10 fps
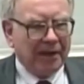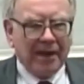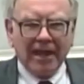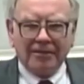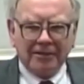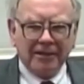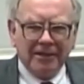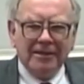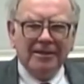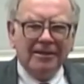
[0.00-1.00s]
And
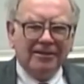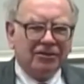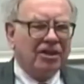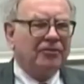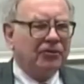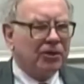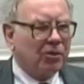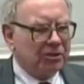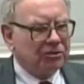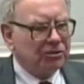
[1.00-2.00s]
actually, the tougher the
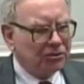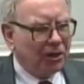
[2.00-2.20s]
questions